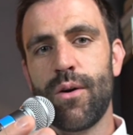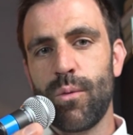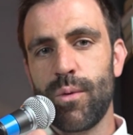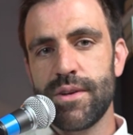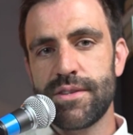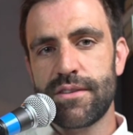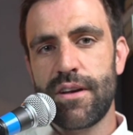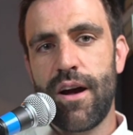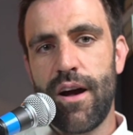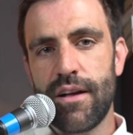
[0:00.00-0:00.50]

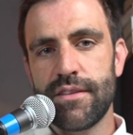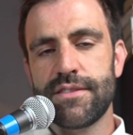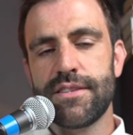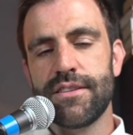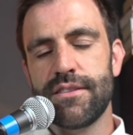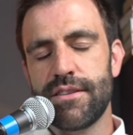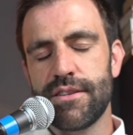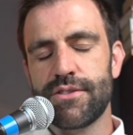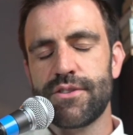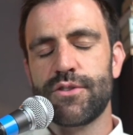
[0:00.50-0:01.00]

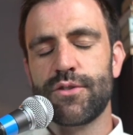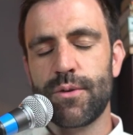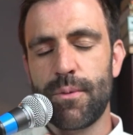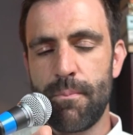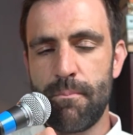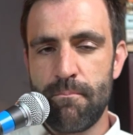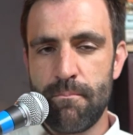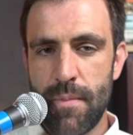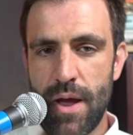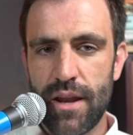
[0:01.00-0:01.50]
Wisconsin does a
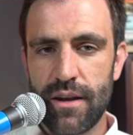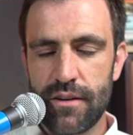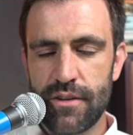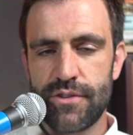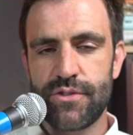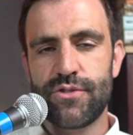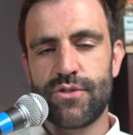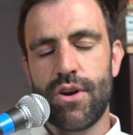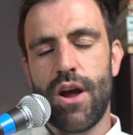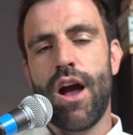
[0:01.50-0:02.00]

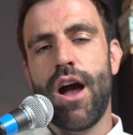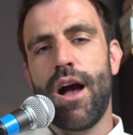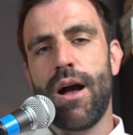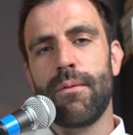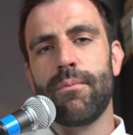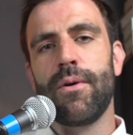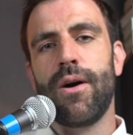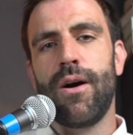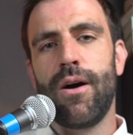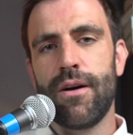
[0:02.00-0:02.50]
tremendous
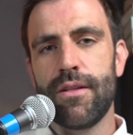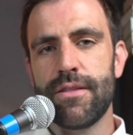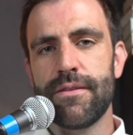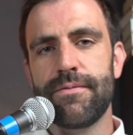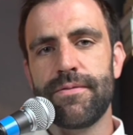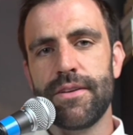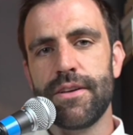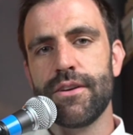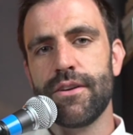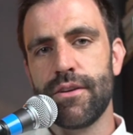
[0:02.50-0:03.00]
job on the
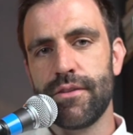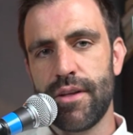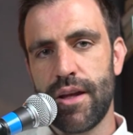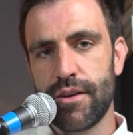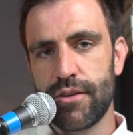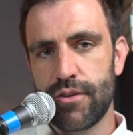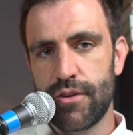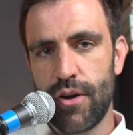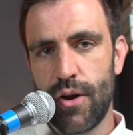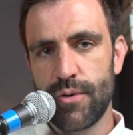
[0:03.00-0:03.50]
field
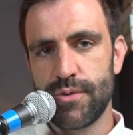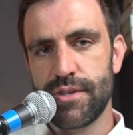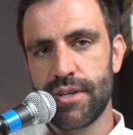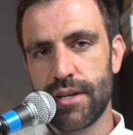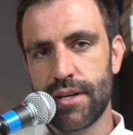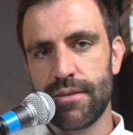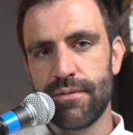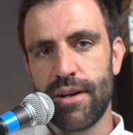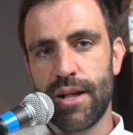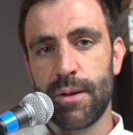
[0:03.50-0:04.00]
and
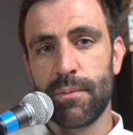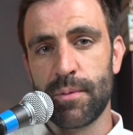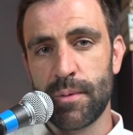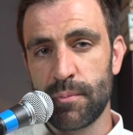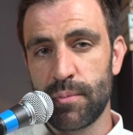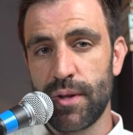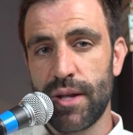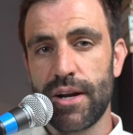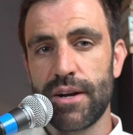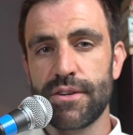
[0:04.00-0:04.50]
coaching and
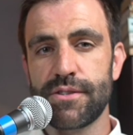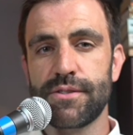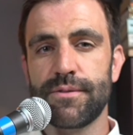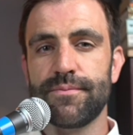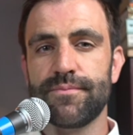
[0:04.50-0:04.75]
developing players.